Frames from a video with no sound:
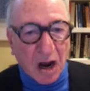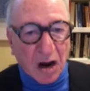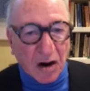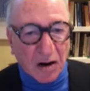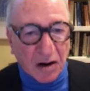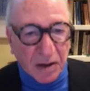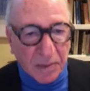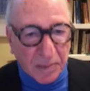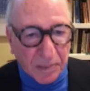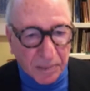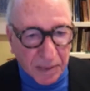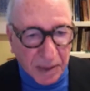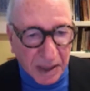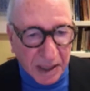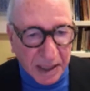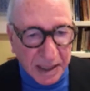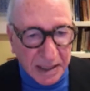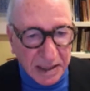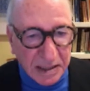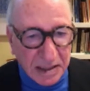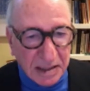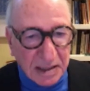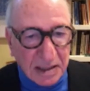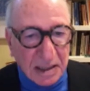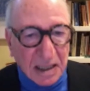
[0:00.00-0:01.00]
are in
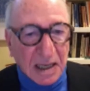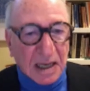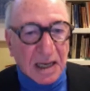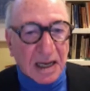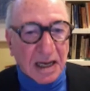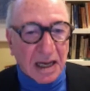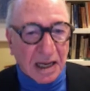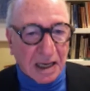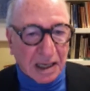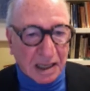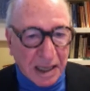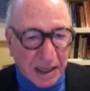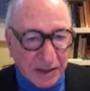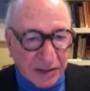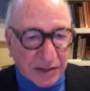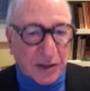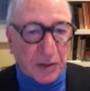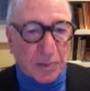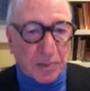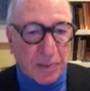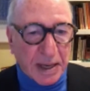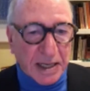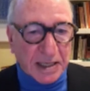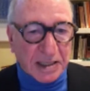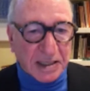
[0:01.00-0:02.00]
place, let the
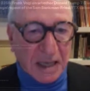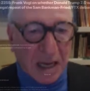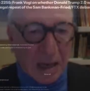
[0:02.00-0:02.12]
best